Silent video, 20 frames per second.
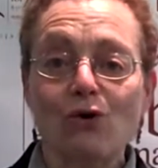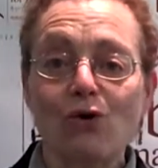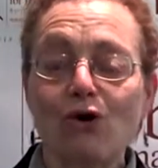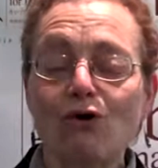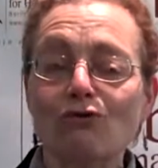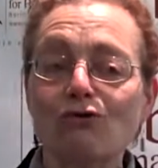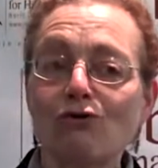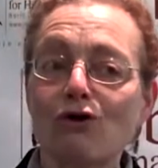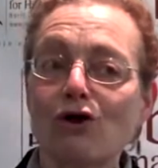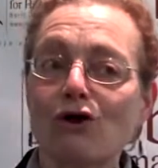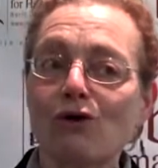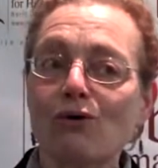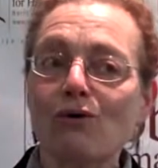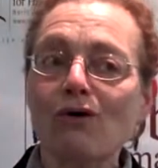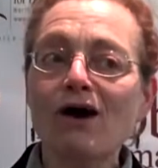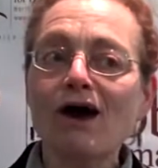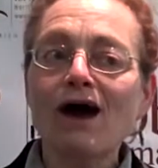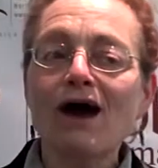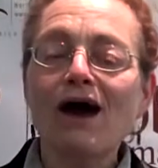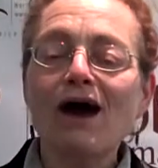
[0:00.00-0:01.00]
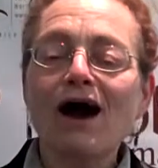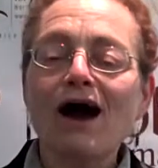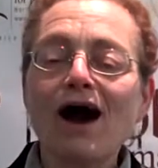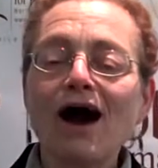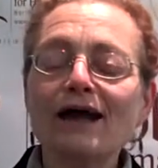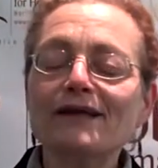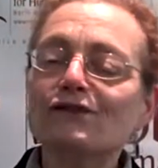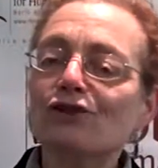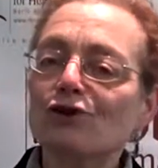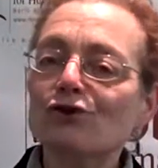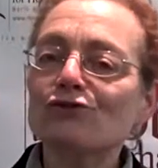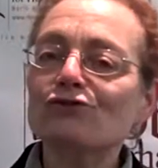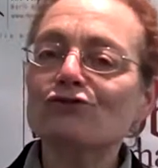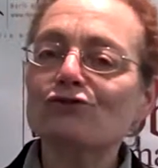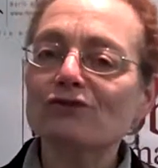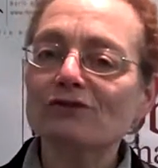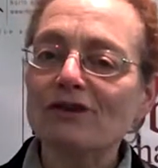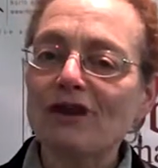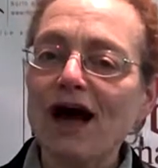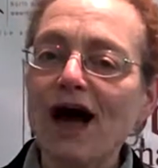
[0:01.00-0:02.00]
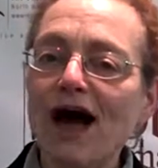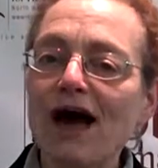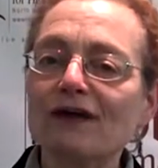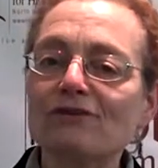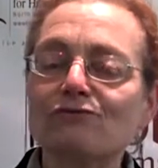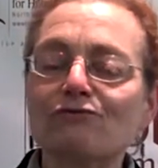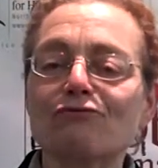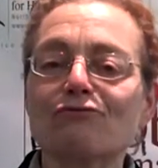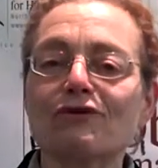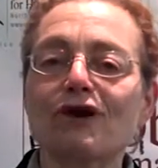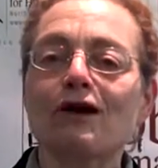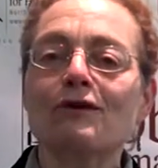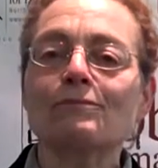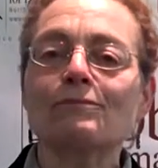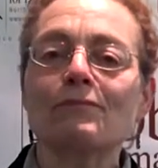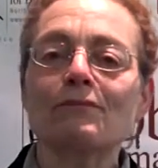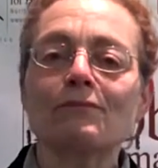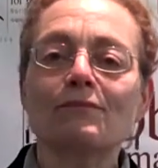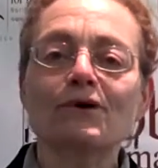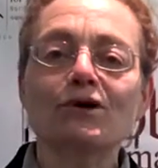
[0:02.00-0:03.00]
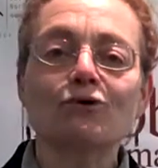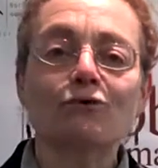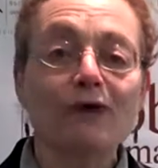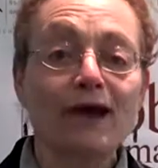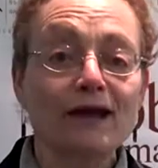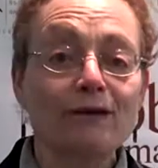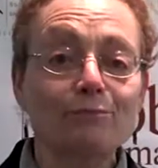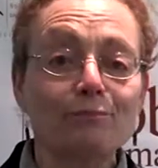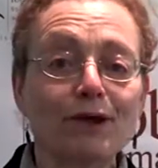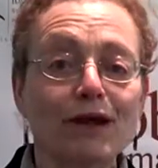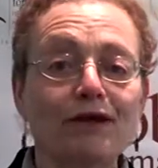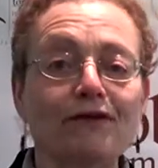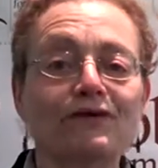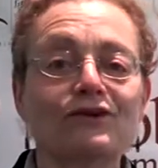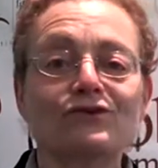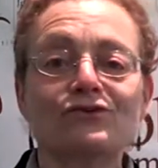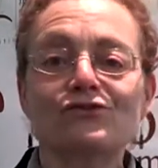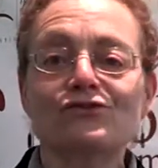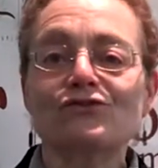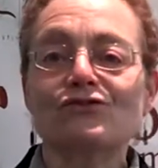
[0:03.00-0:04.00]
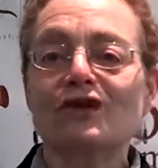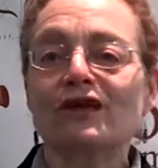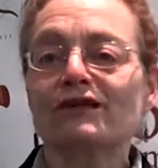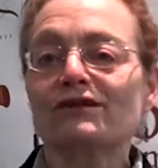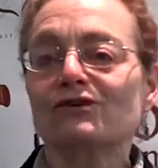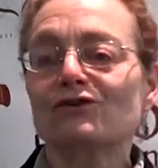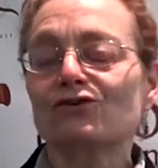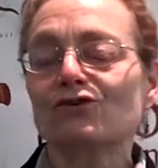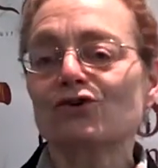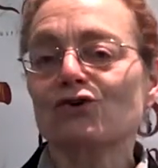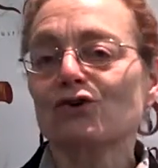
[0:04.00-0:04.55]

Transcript: although I learned a lot from grandparents and